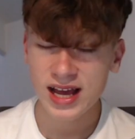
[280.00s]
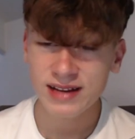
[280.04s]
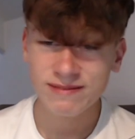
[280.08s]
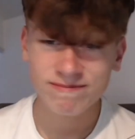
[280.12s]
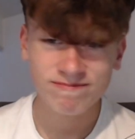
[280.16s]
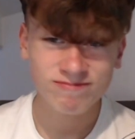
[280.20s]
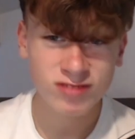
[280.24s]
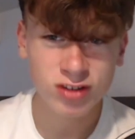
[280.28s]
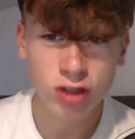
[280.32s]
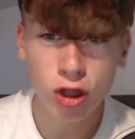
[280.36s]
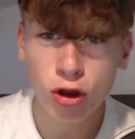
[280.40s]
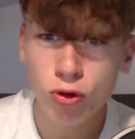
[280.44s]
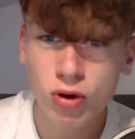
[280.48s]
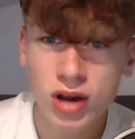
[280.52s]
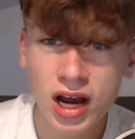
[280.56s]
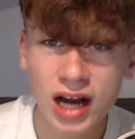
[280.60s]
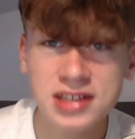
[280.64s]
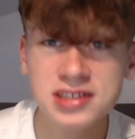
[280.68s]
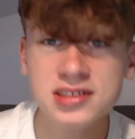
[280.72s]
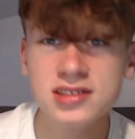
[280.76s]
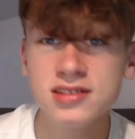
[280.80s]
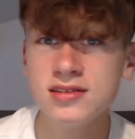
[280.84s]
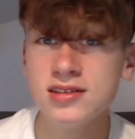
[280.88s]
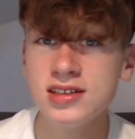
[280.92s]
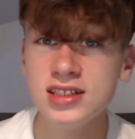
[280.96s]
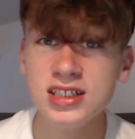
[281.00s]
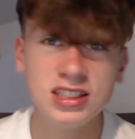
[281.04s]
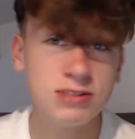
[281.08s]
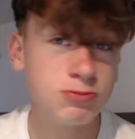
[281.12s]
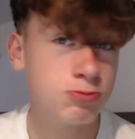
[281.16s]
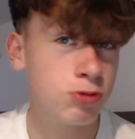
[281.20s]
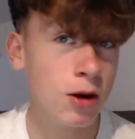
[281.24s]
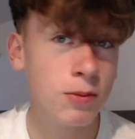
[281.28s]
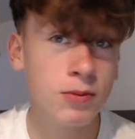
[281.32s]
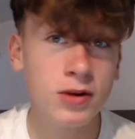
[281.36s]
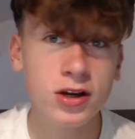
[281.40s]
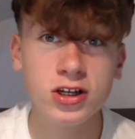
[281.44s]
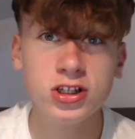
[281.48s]
Newcastle, he's
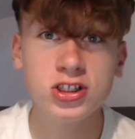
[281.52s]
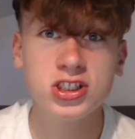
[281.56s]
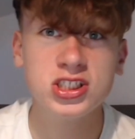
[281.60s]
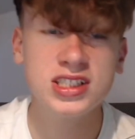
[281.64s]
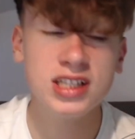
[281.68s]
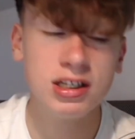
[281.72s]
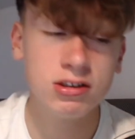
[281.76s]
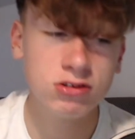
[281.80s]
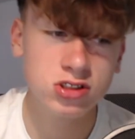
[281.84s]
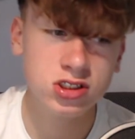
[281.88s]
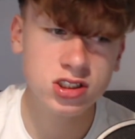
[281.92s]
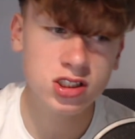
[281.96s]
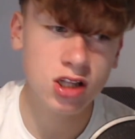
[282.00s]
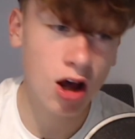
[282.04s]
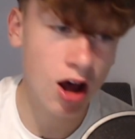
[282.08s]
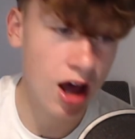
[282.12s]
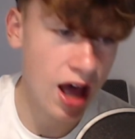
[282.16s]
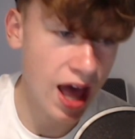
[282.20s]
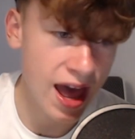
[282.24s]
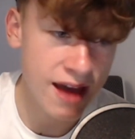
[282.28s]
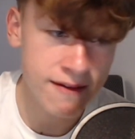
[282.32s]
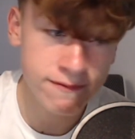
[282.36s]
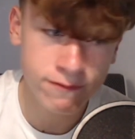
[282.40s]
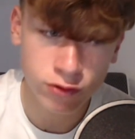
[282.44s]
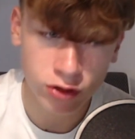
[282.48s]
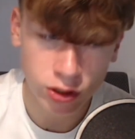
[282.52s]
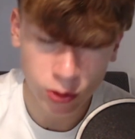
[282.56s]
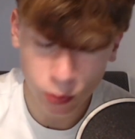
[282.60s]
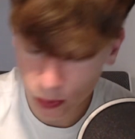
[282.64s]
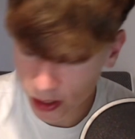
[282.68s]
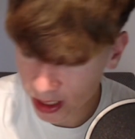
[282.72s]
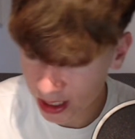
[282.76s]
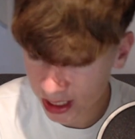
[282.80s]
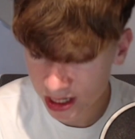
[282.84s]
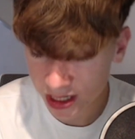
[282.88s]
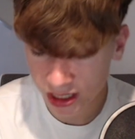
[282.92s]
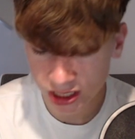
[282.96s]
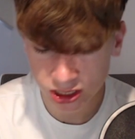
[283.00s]
probably going to still start every
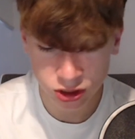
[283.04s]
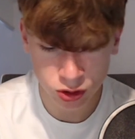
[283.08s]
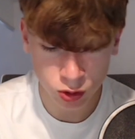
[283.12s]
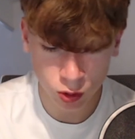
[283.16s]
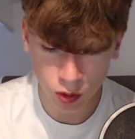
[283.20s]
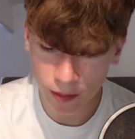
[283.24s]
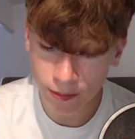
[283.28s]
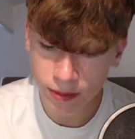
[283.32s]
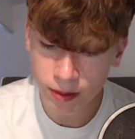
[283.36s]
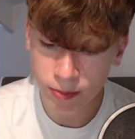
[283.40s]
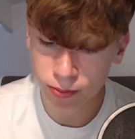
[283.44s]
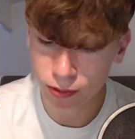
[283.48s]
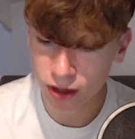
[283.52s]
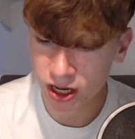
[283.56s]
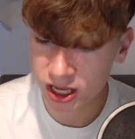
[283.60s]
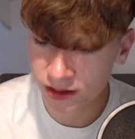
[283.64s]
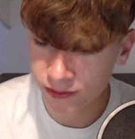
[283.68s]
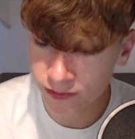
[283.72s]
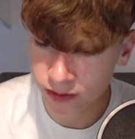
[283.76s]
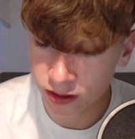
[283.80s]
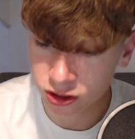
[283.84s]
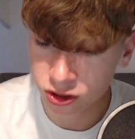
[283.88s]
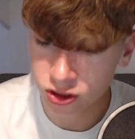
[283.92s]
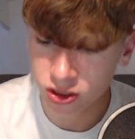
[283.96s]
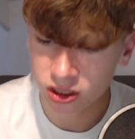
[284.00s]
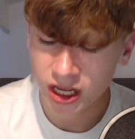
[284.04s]
week, so it'd be pretty much